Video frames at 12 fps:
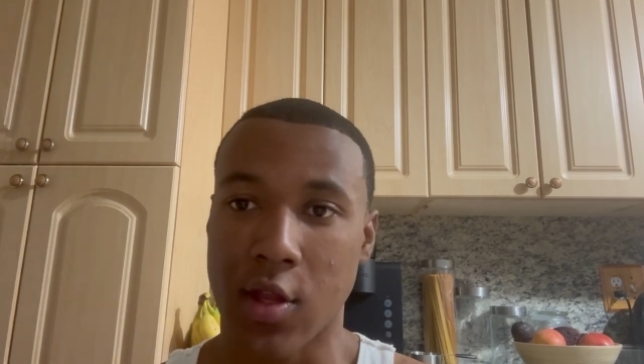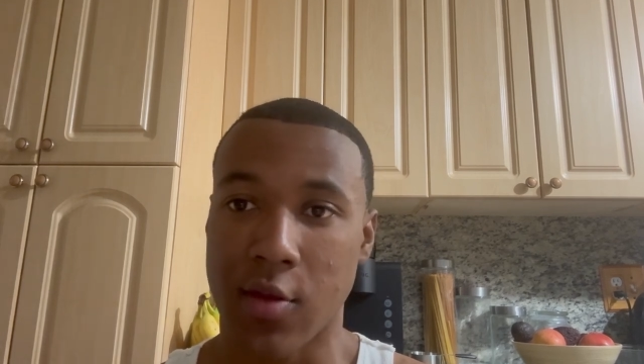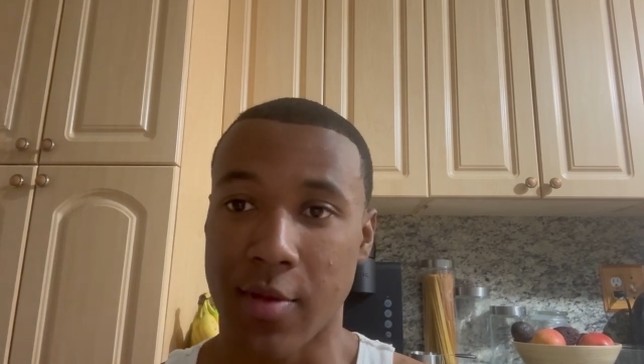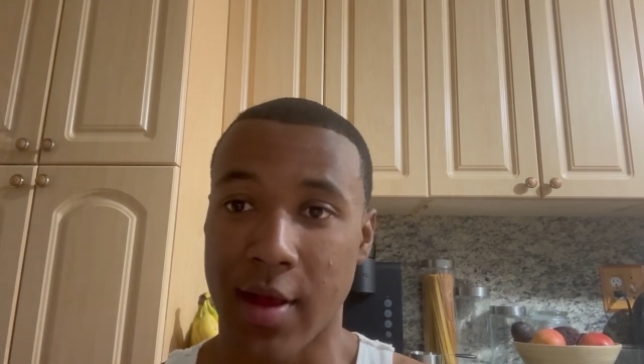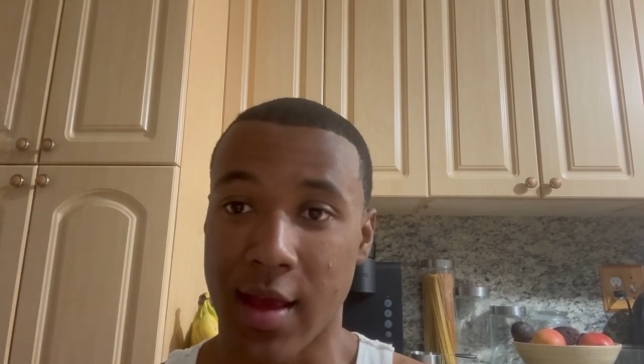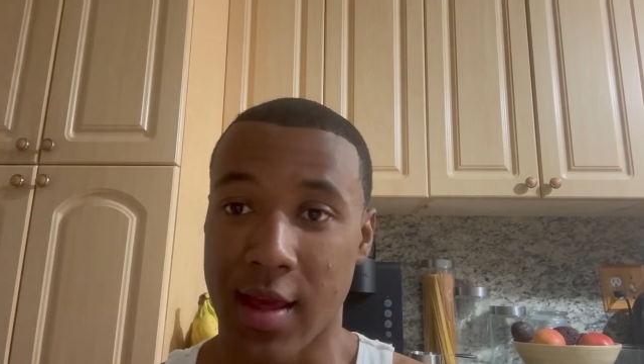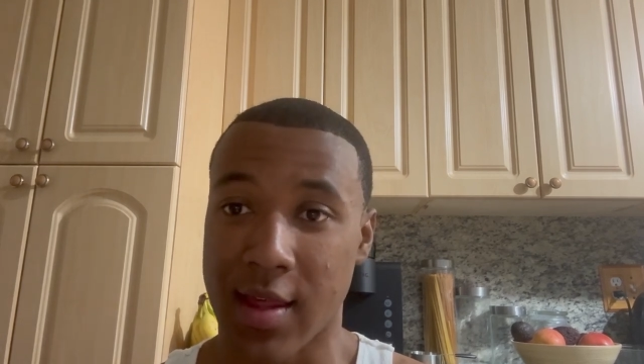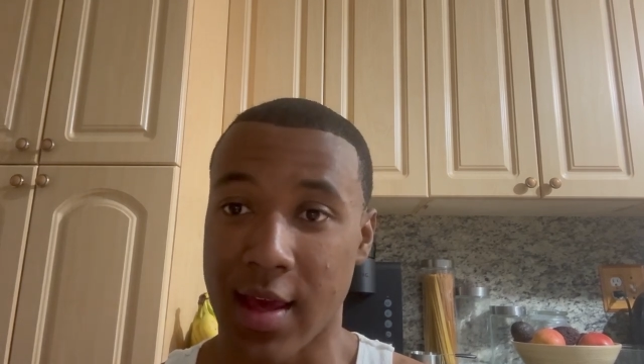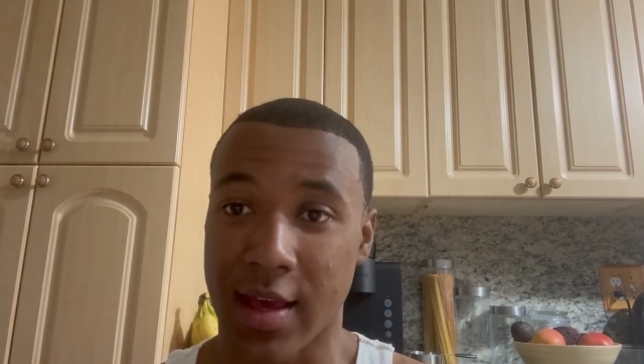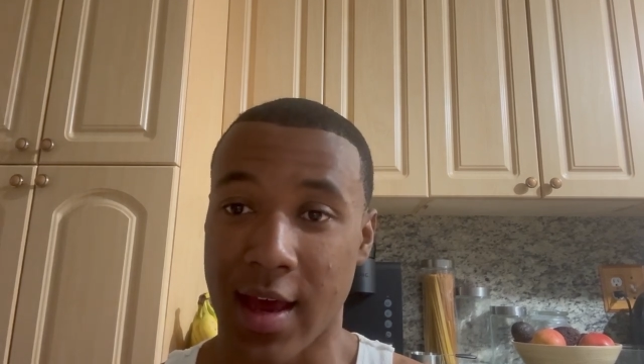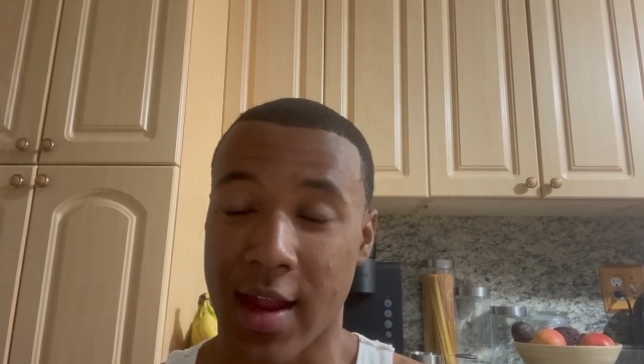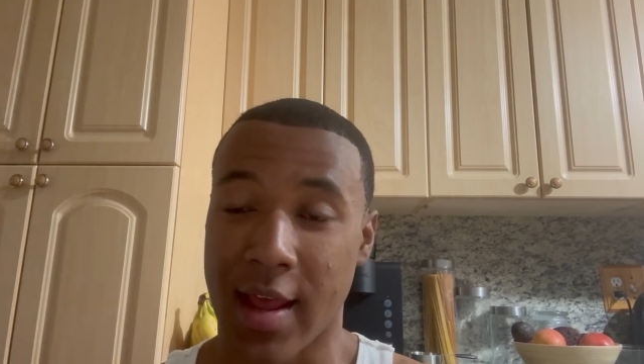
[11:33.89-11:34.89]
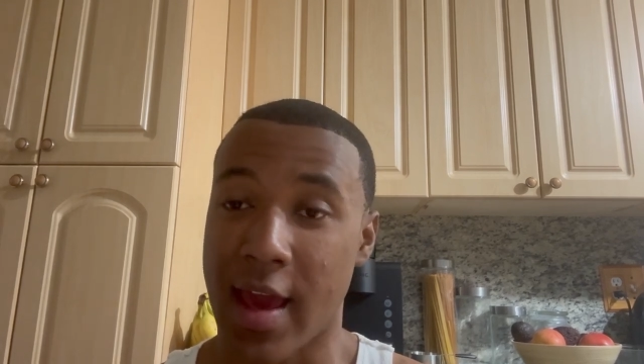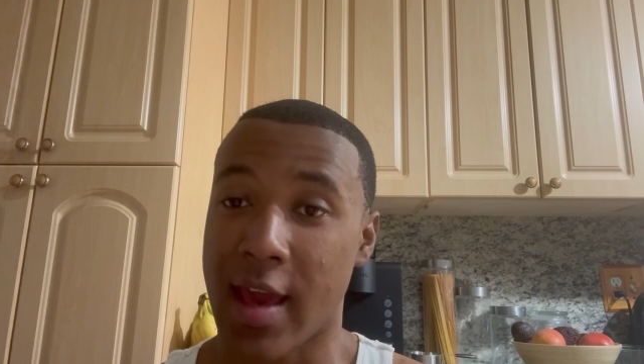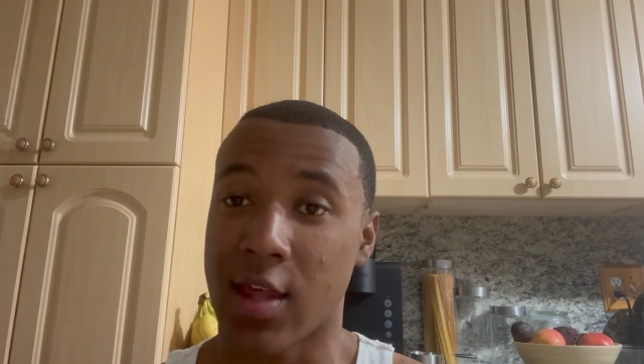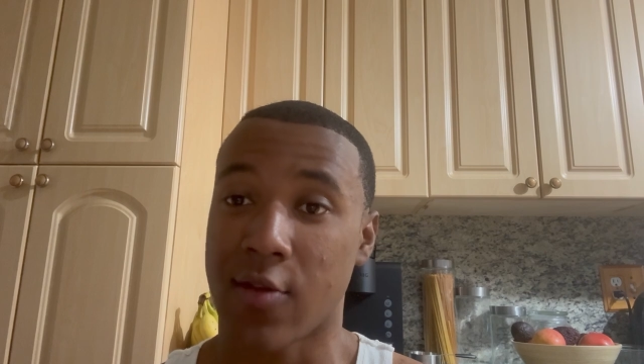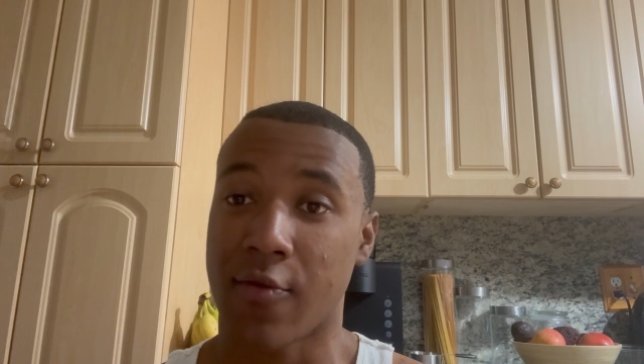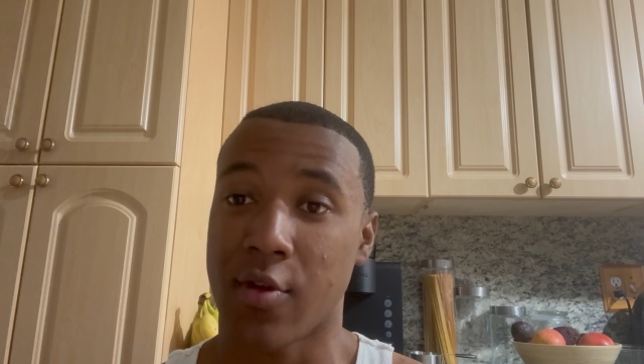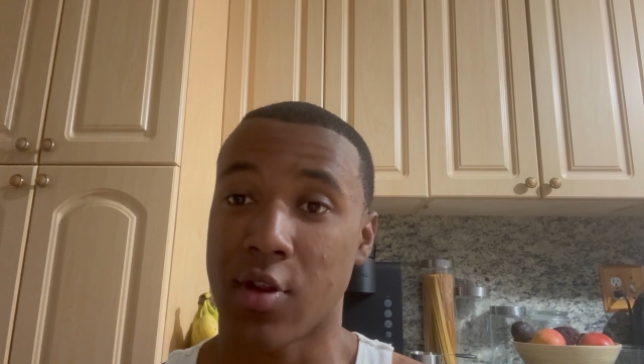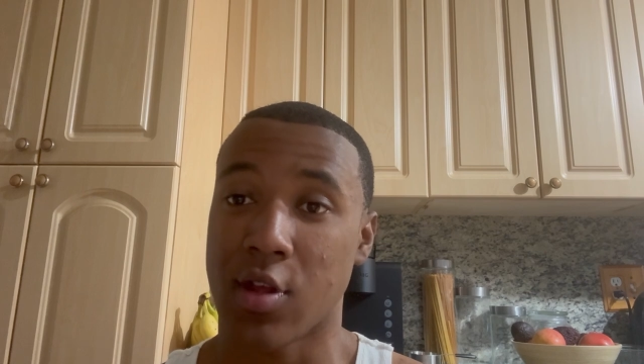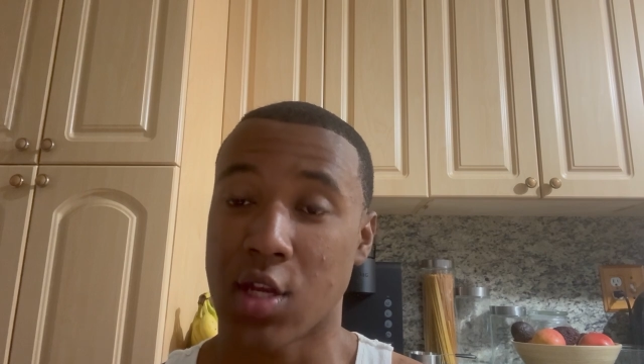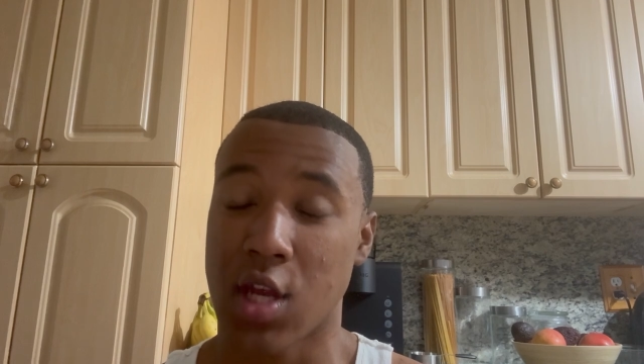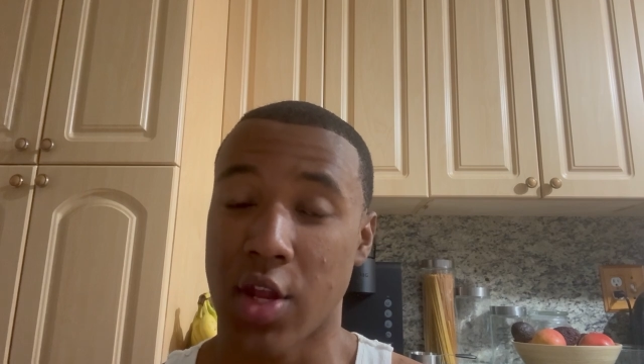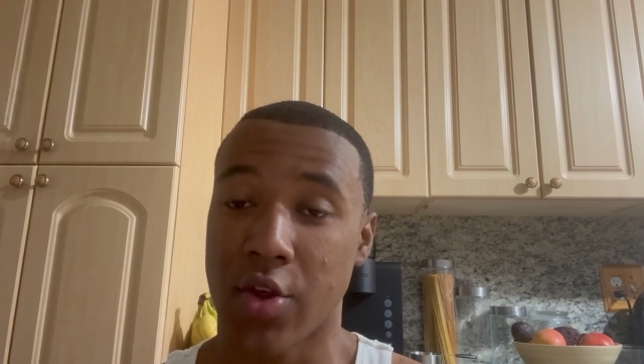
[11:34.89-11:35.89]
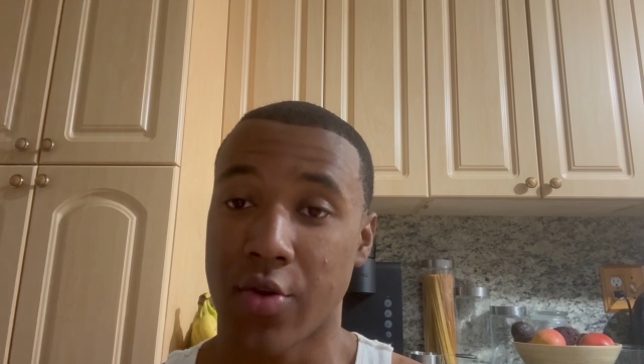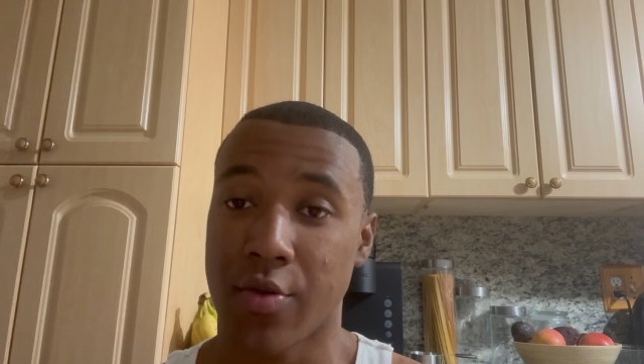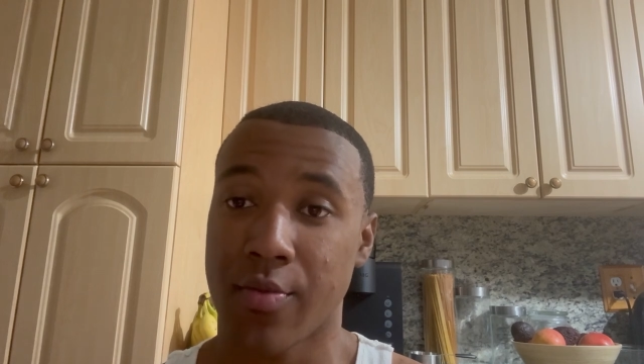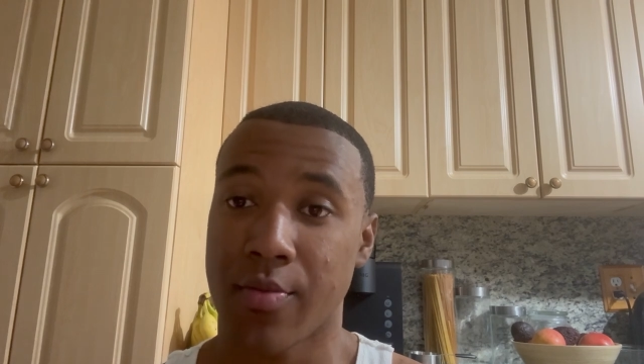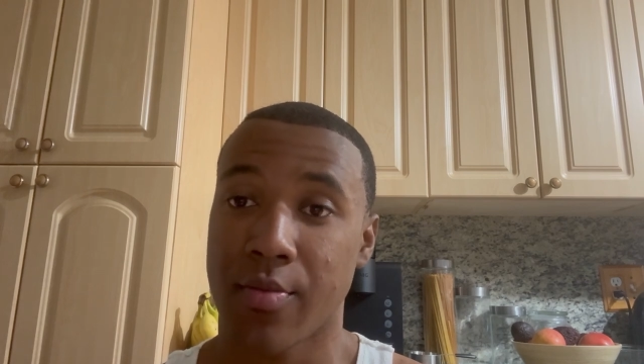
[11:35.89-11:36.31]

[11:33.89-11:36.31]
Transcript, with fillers: the plans that God has for this channel.